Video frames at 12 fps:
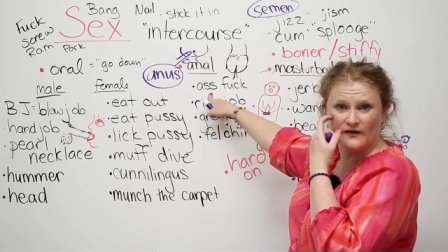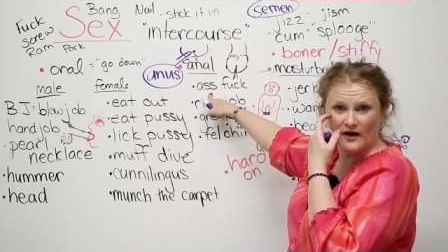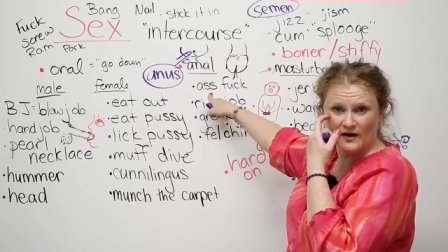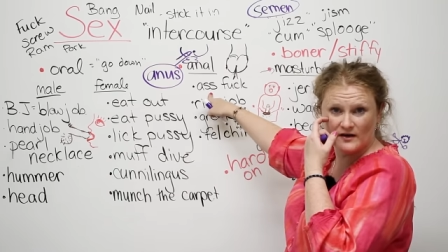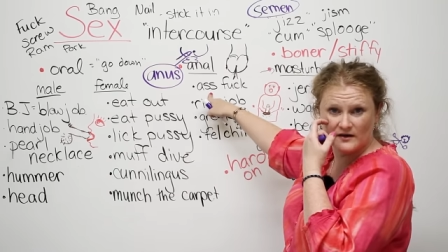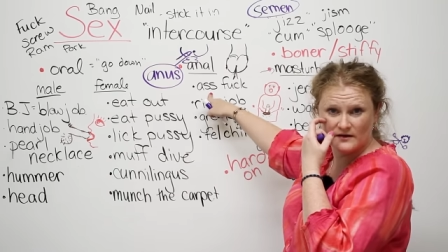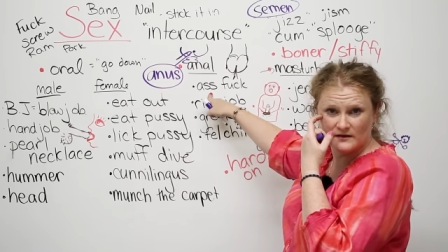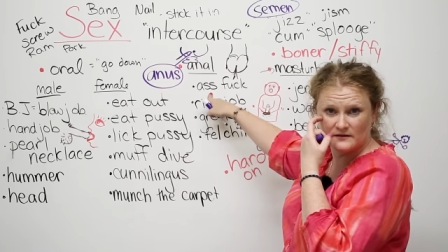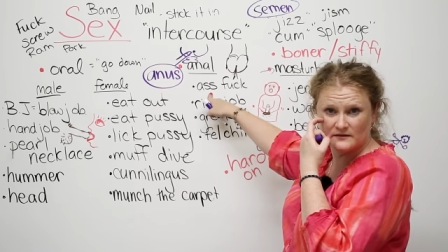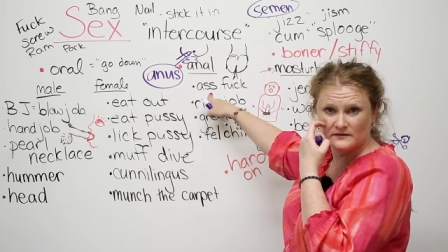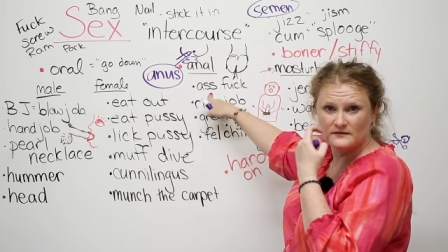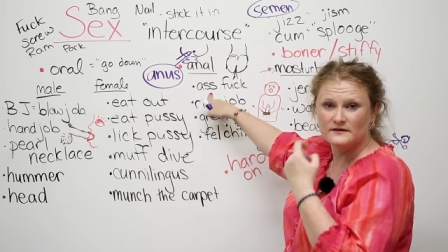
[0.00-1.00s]
fuck
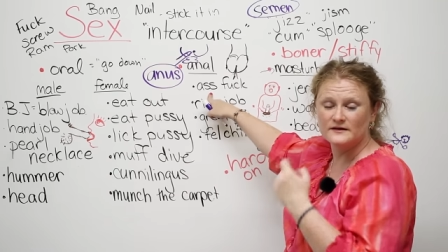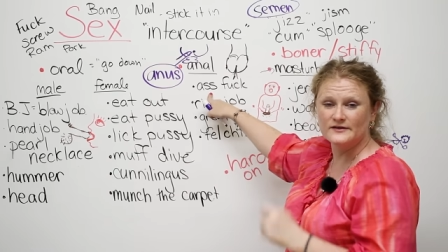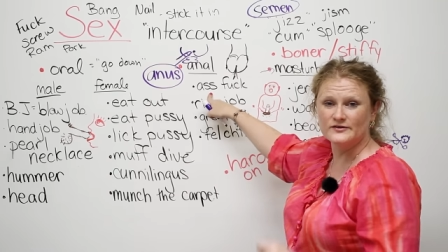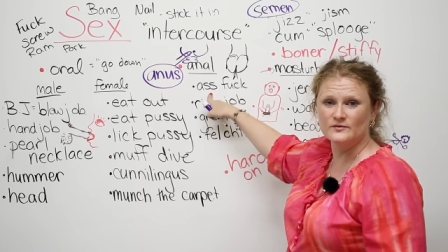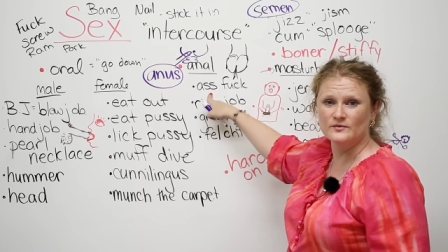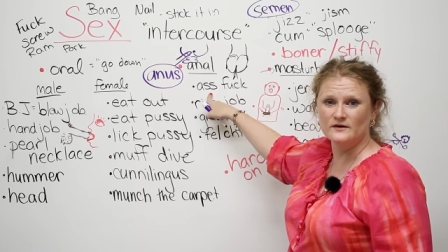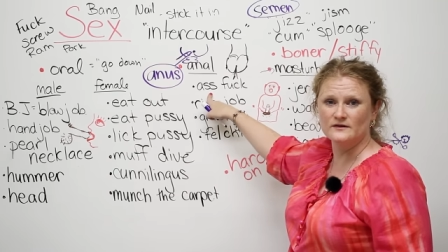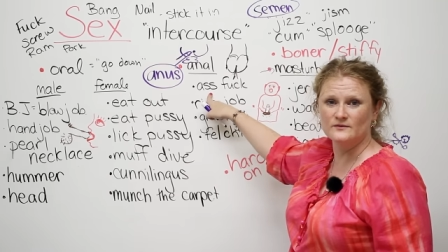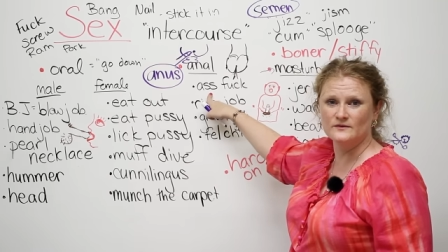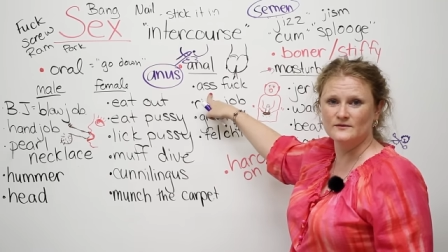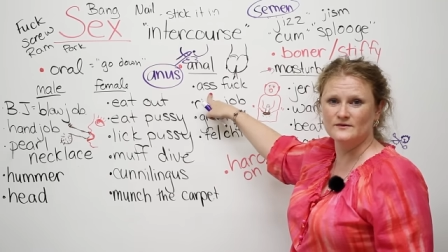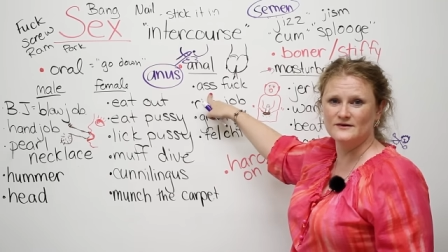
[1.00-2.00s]
is a word that
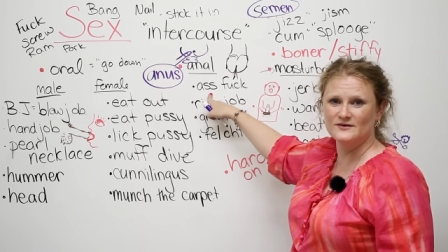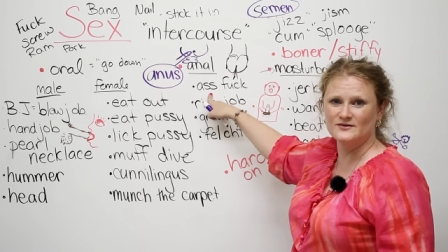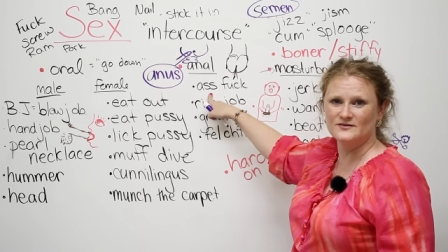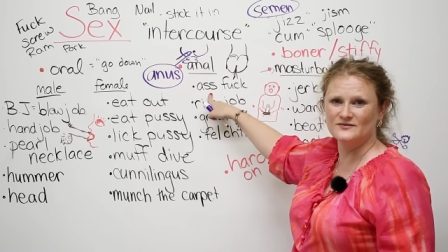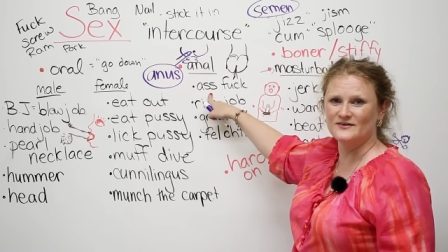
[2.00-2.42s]
we would use